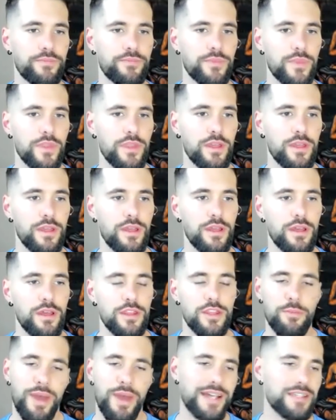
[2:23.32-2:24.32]
Mm.
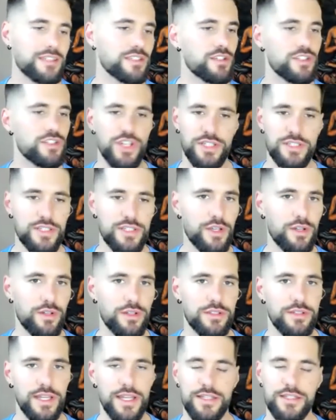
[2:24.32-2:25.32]
The past is just
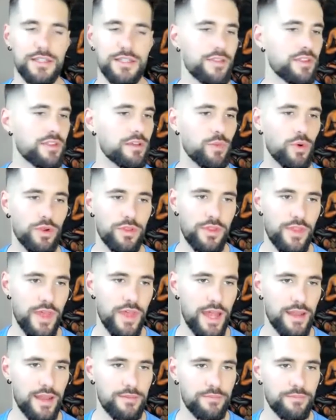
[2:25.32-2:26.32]
guilt, and it's nothing more than
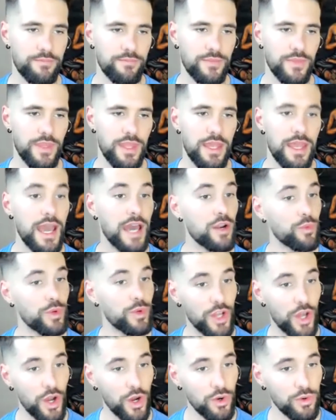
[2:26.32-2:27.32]
that. How do we
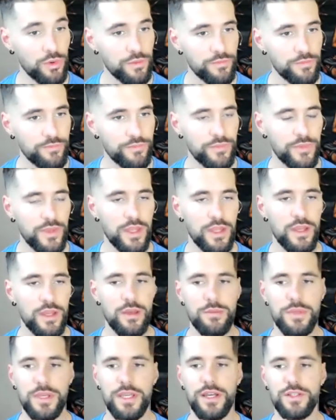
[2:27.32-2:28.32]
know?
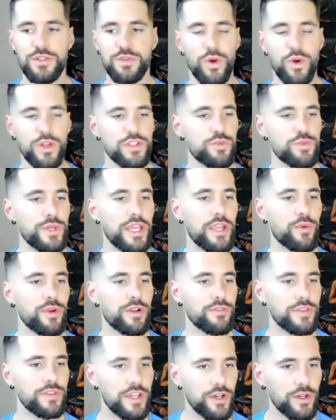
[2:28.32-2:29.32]
Because once we get rid
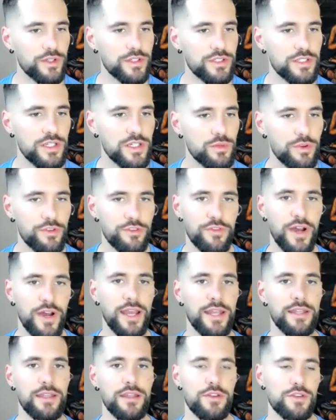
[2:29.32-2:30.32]
of guilt, we
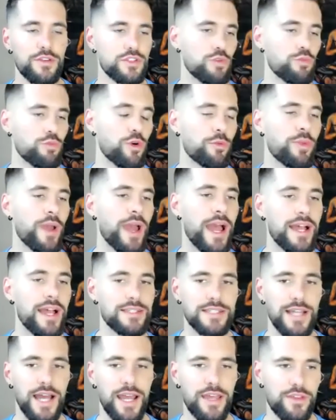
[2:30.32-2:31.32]
find there's no more
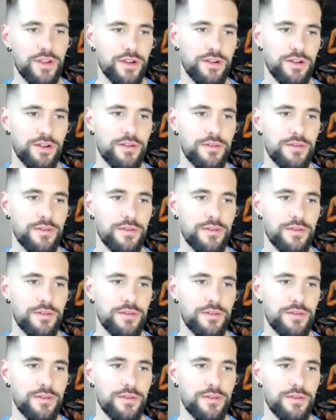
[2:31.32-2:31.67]
past either.